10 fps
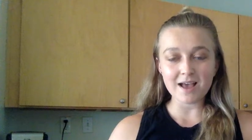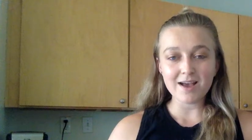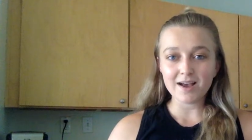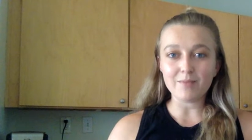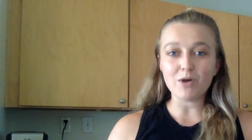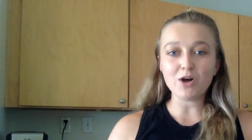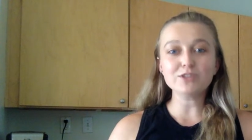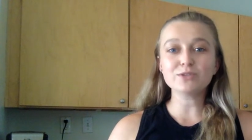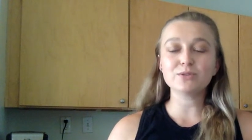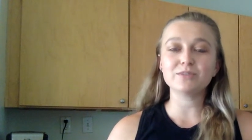I'm also
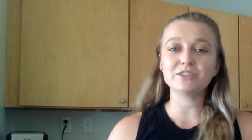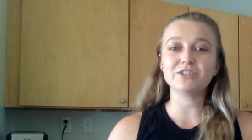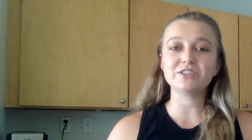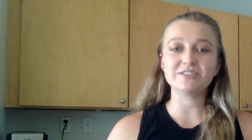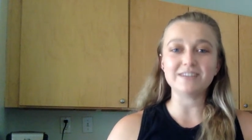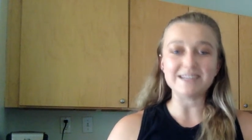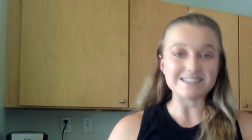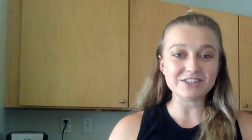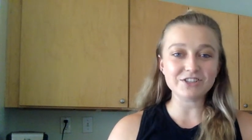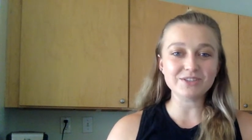a registered
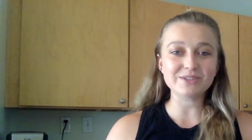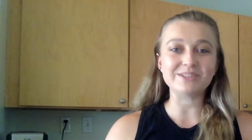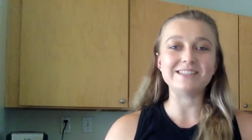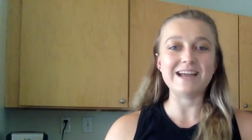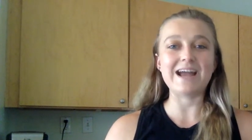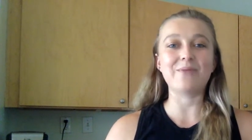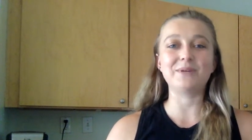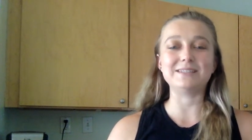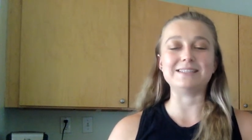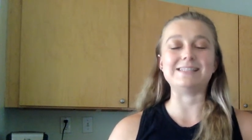dietitian, so today I wanted
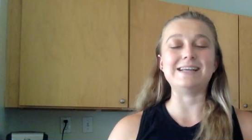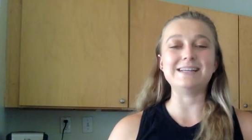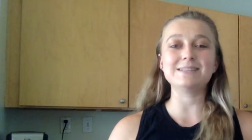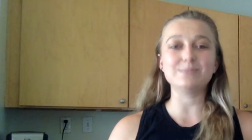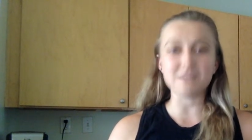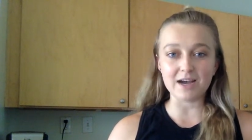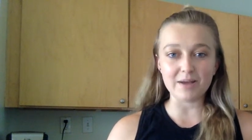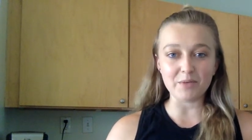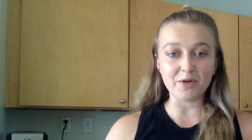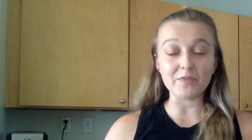to take some time
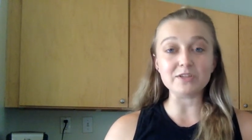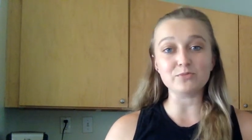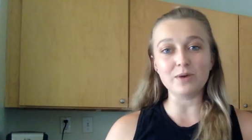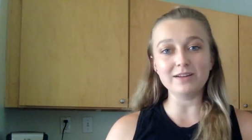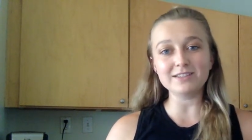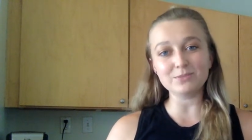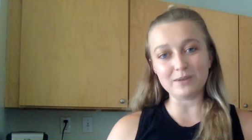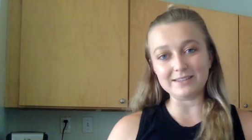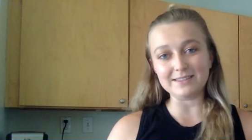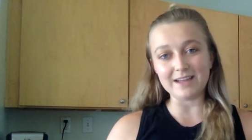on this Wellness
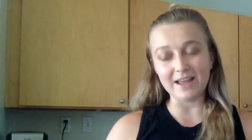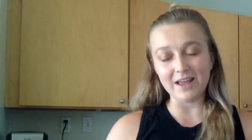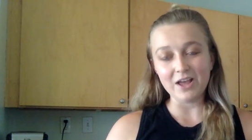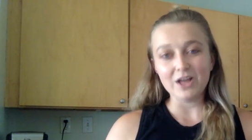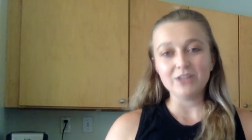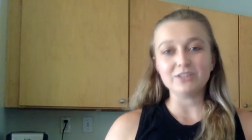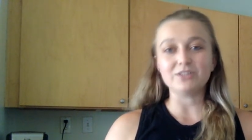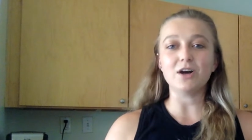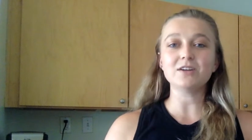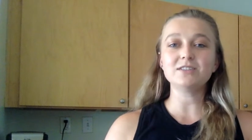Wednesday to
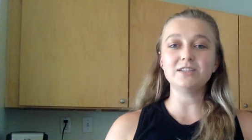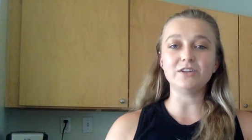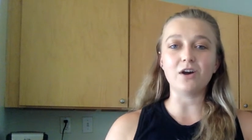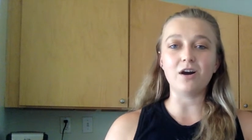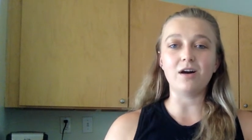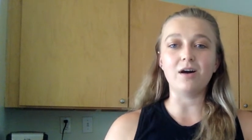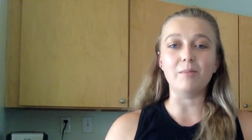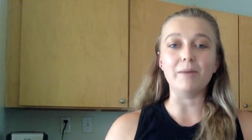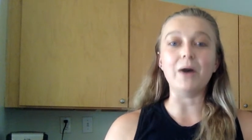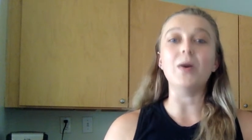talk to y'all
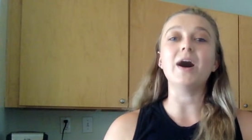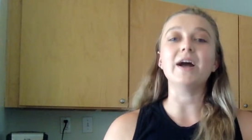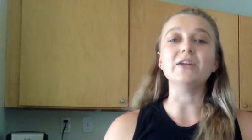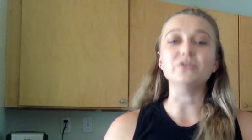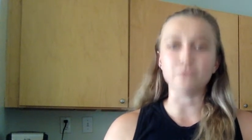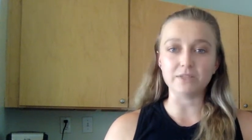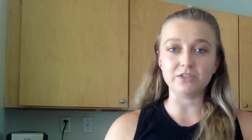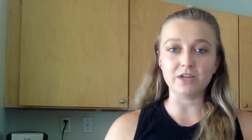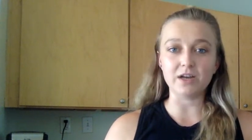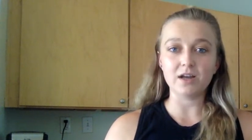about
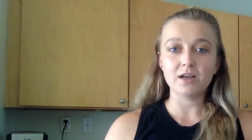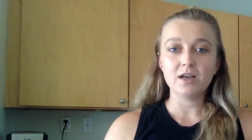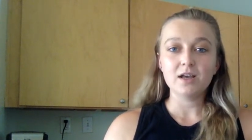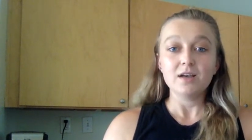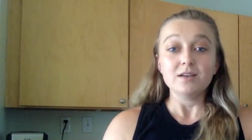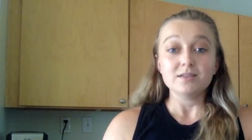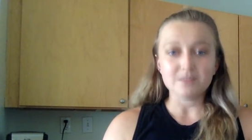hydration. So,